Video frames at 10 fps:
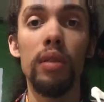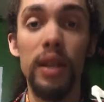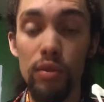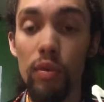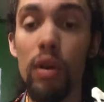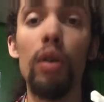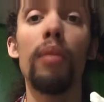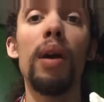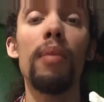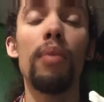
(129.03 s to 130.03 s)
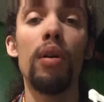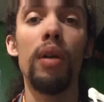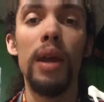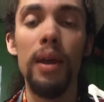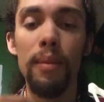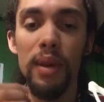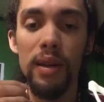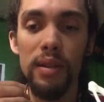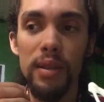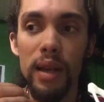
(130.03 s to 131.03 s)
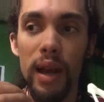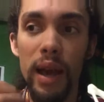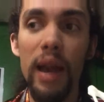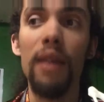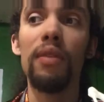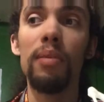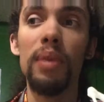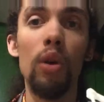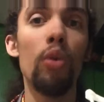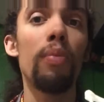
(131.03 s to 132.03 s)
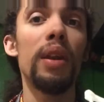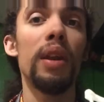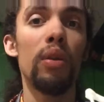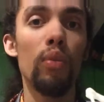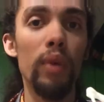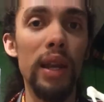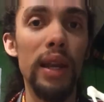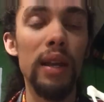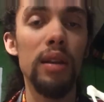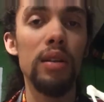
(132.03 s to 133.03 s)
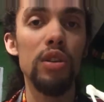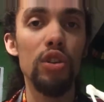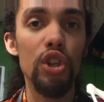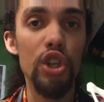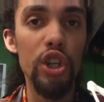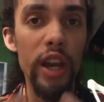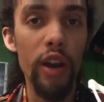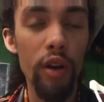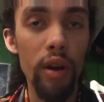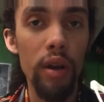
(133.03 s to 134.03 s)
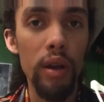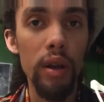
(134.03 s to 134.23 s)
That's wrong on my part because I have to be open and willing to share